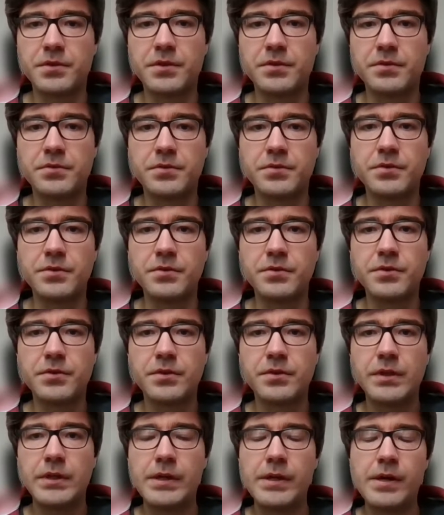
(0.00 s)

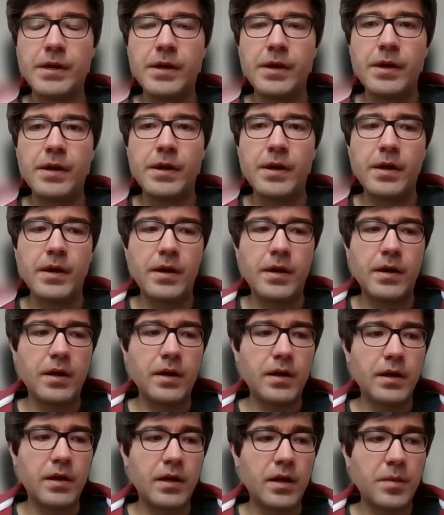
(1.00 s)
introduced.
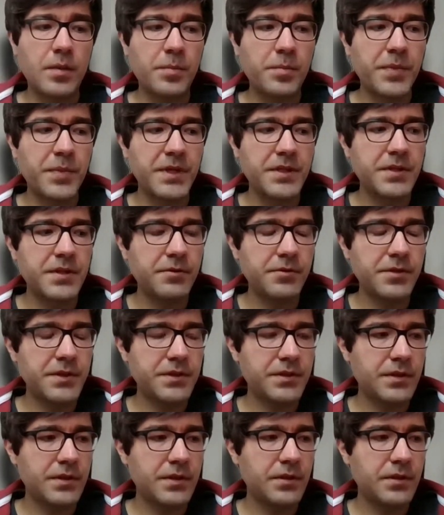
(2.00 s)
But there is